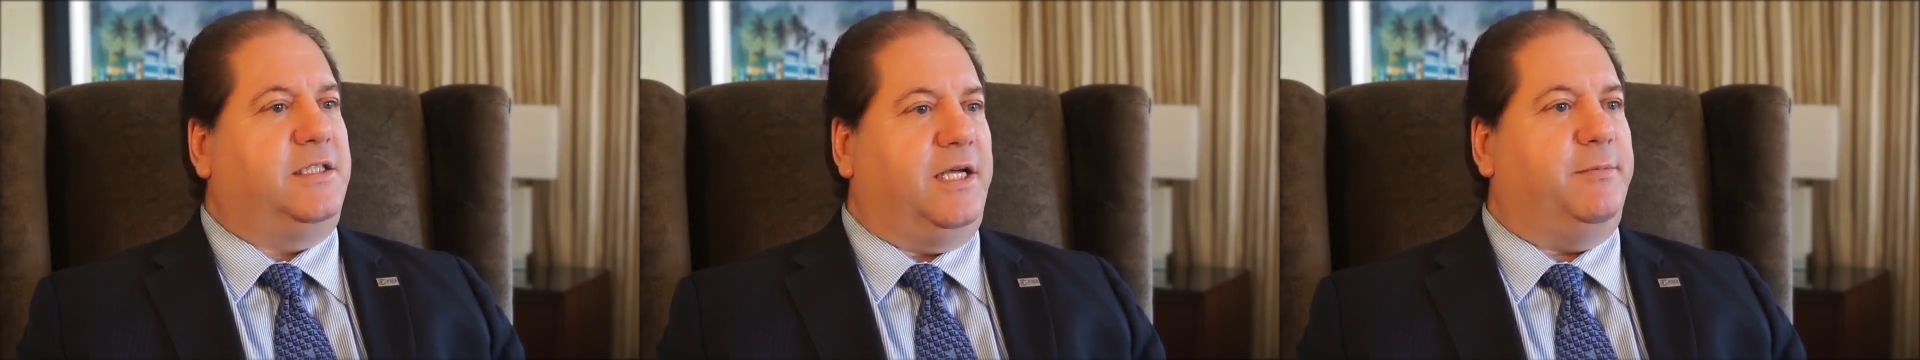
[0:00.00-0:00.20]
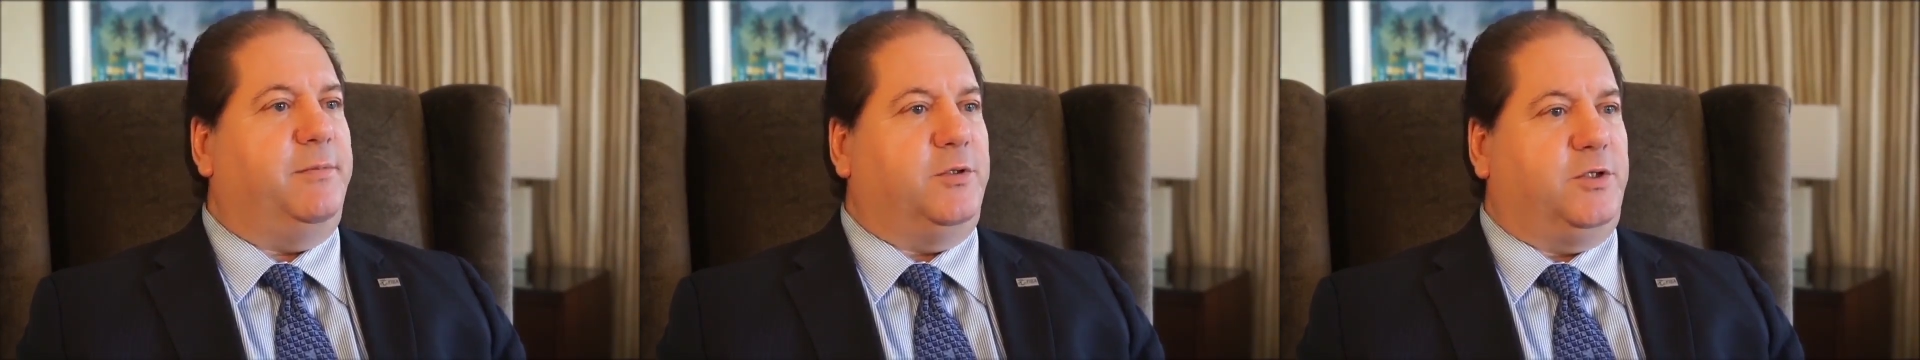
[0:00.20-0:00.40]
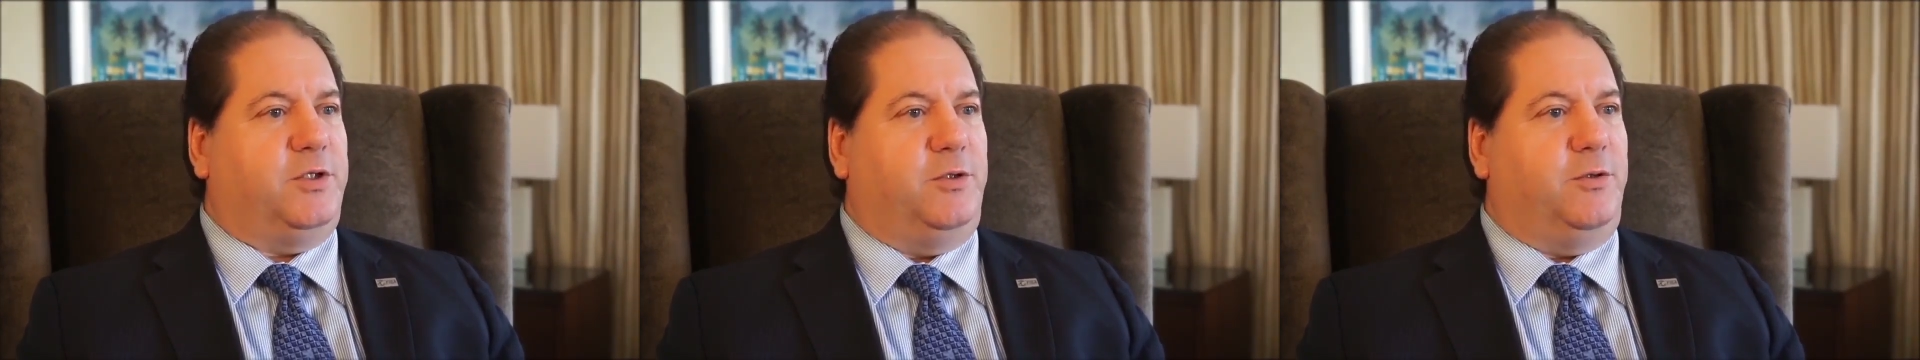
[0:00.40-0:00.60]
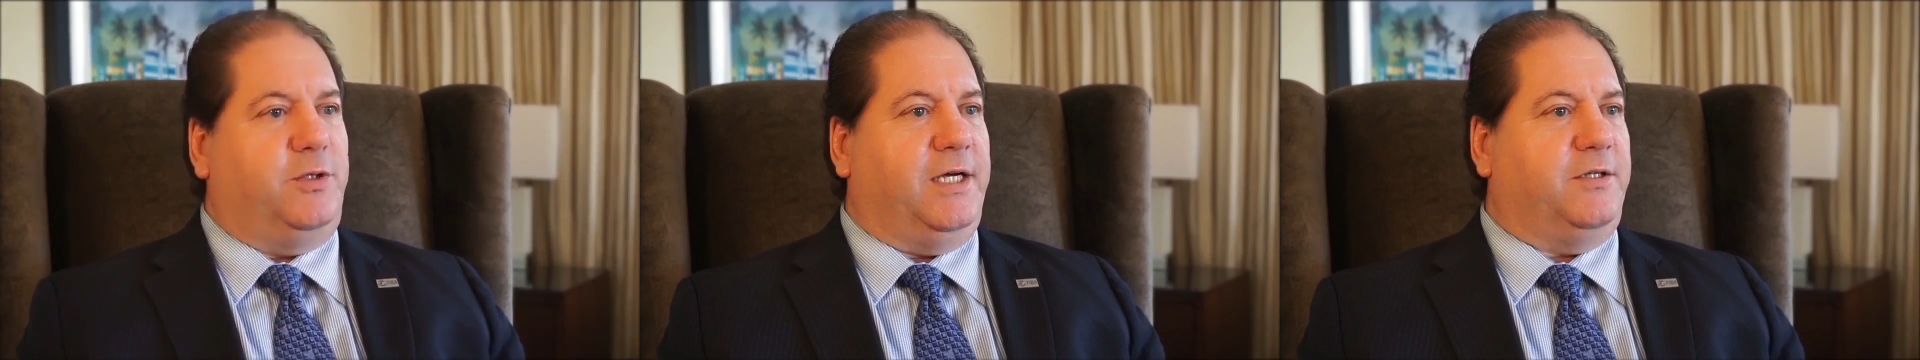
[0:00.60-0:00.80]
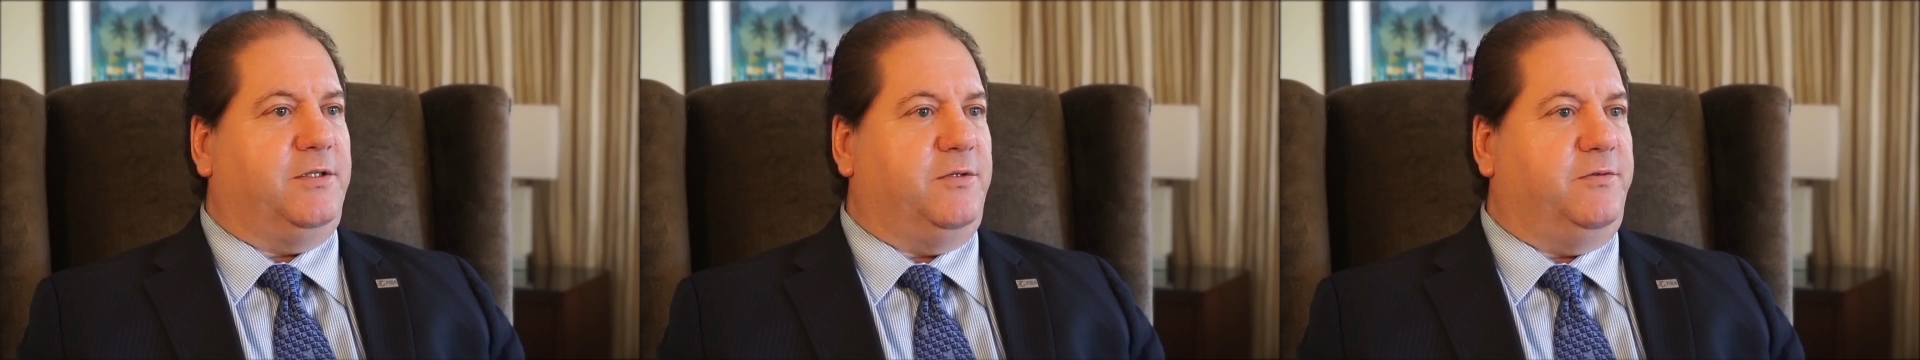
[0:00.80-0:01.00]
Cybos
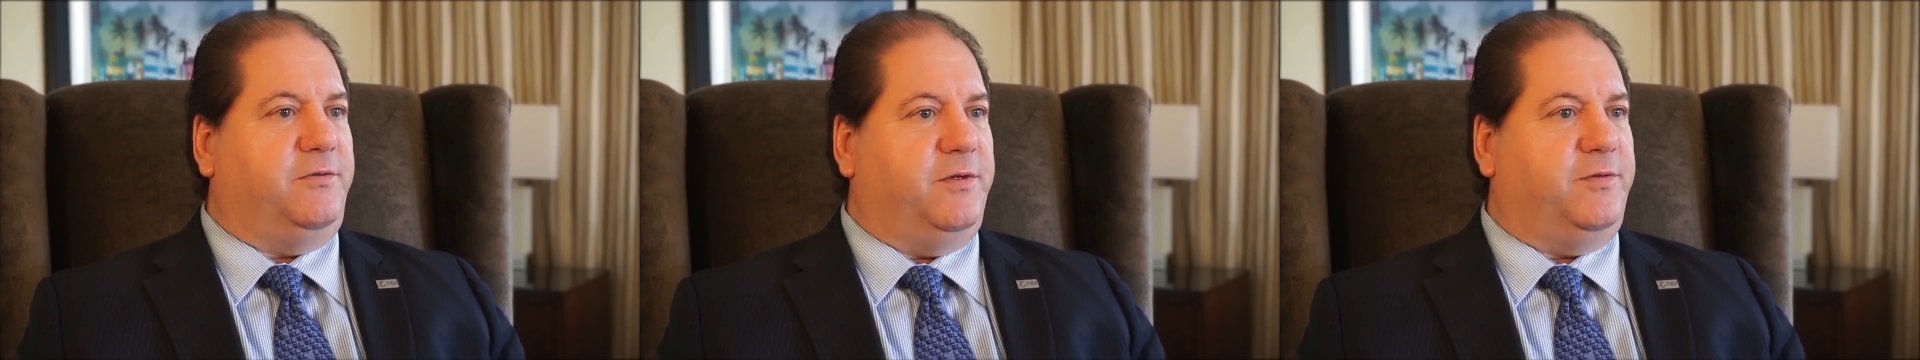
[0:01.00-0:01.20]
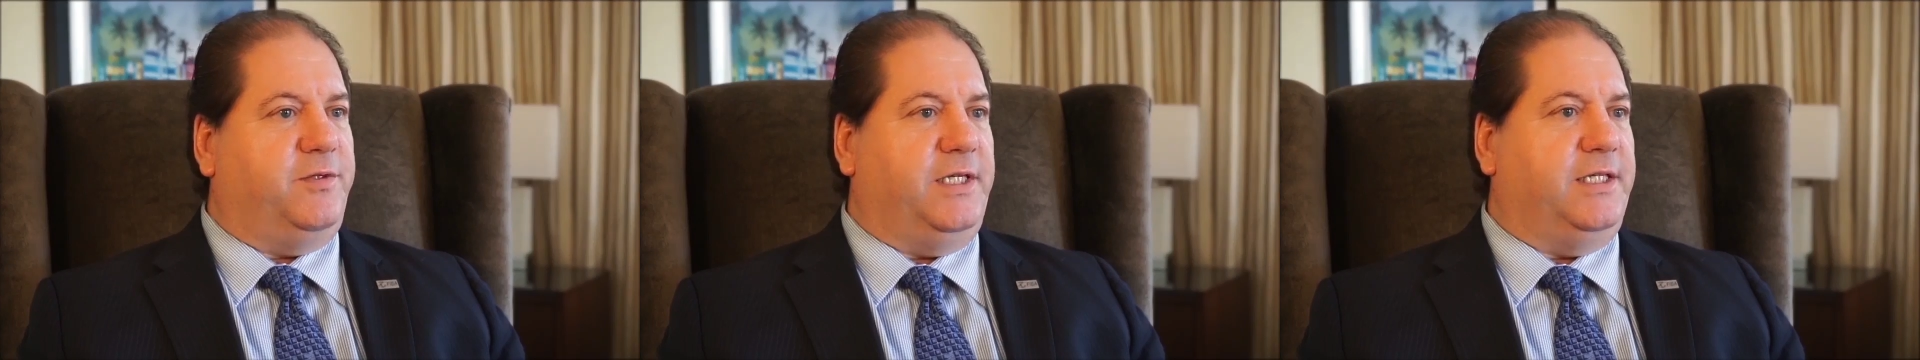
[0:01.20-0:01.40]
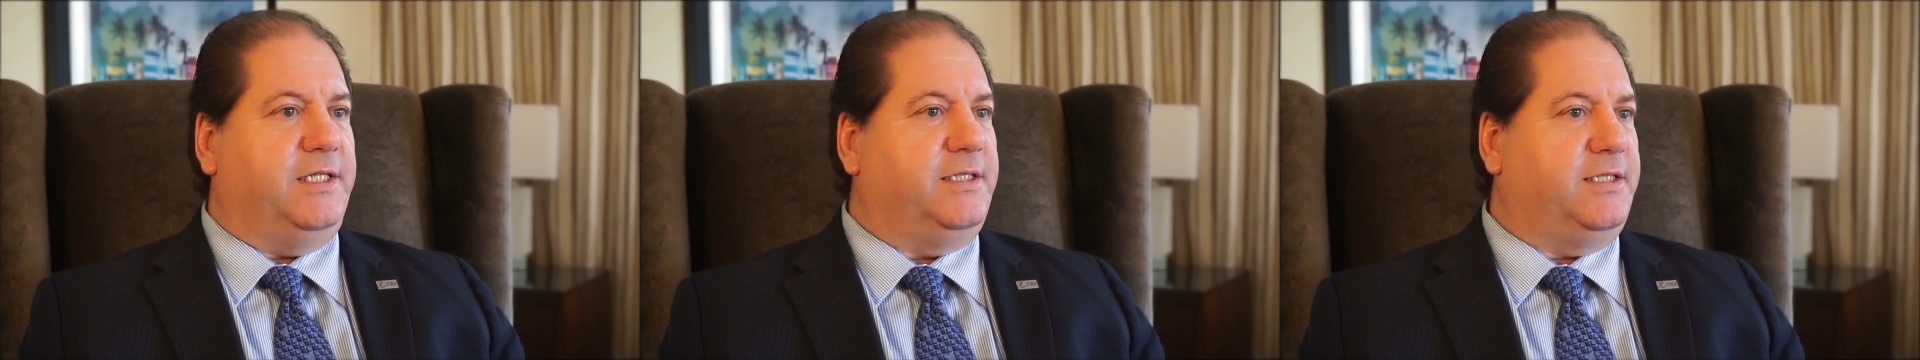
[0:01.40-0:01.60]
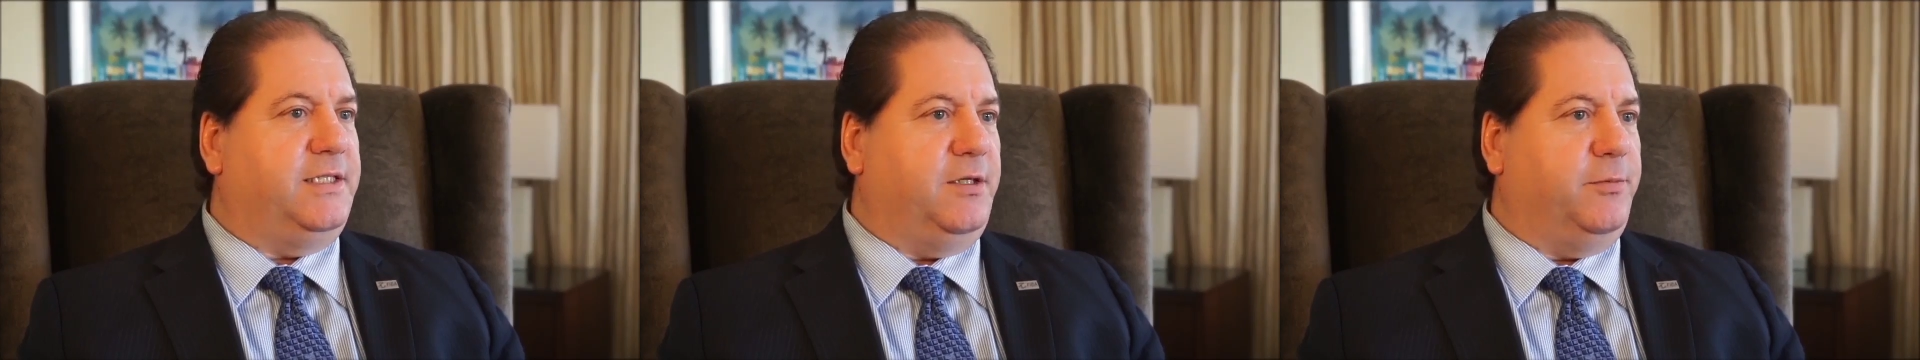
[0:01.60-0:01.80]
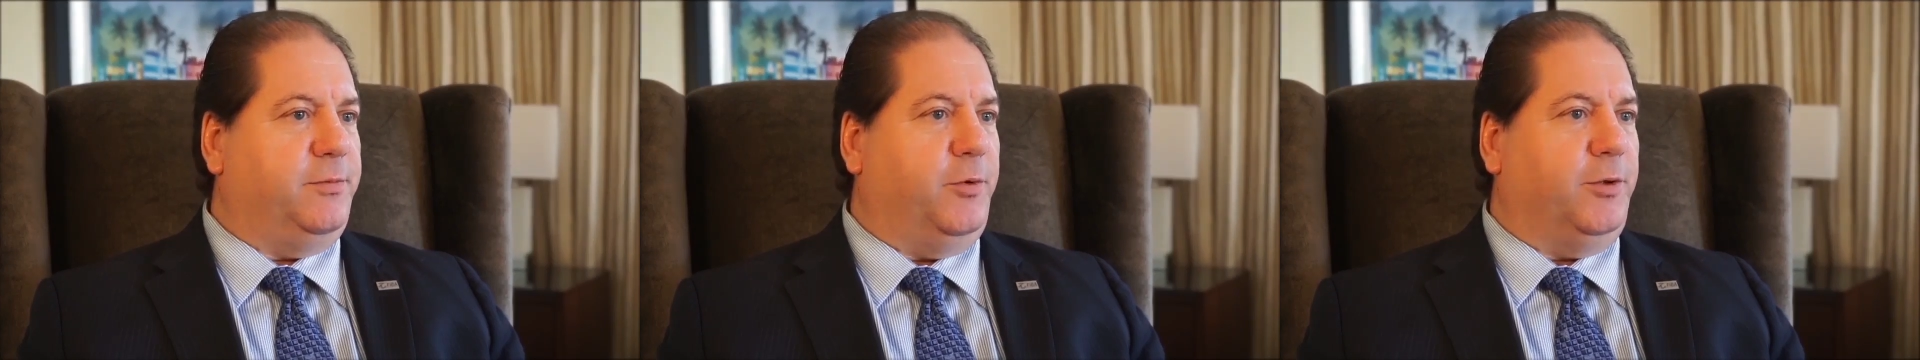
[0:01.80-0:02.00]
2015 in
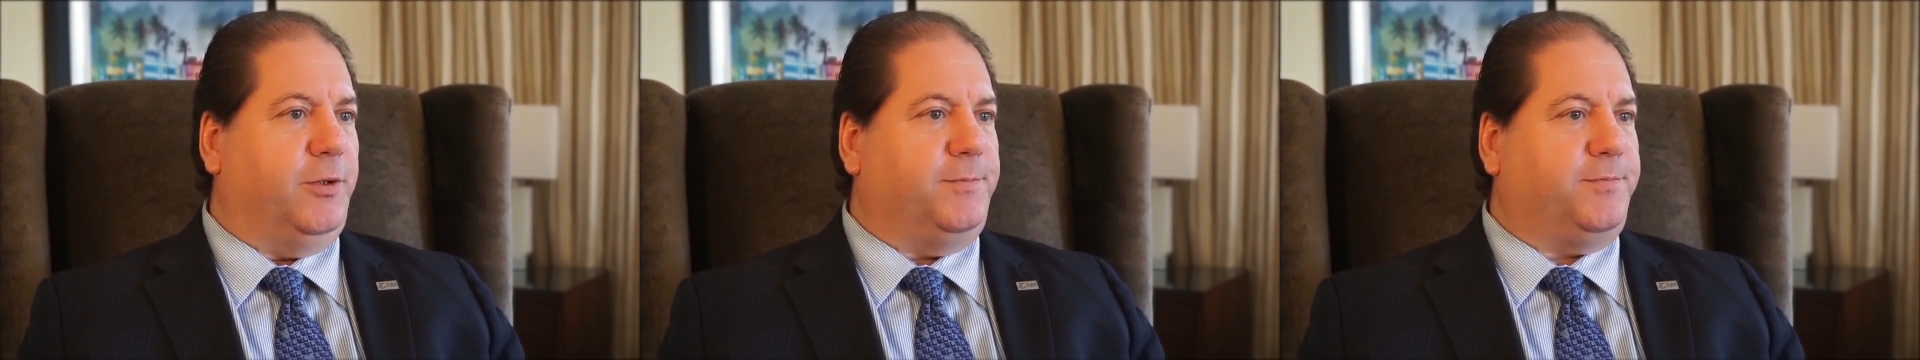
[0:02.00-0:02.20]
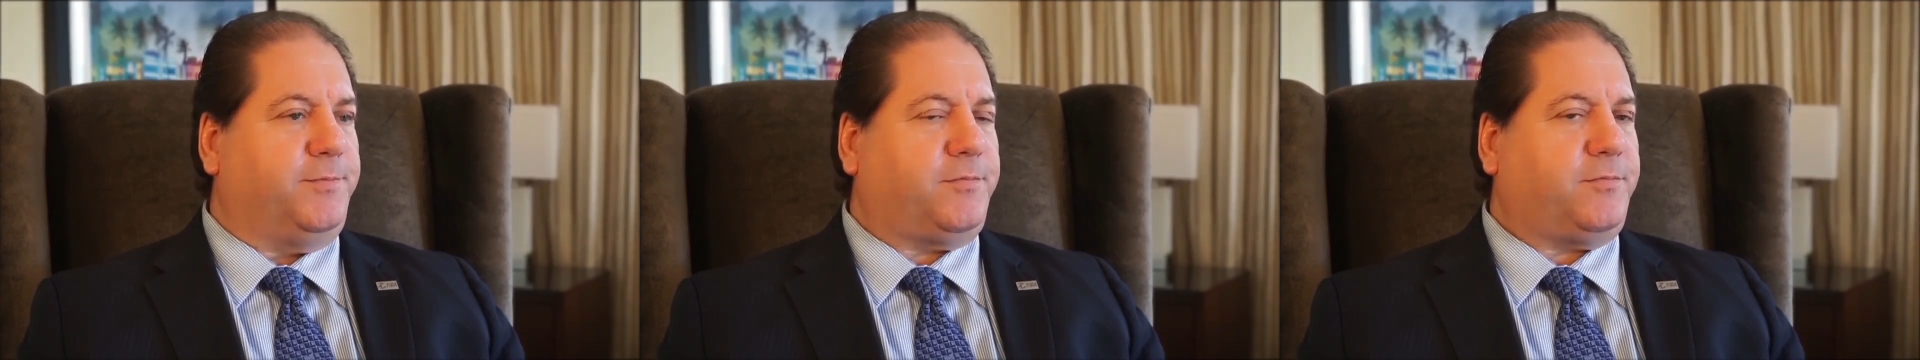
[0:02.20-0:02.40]
Singapore.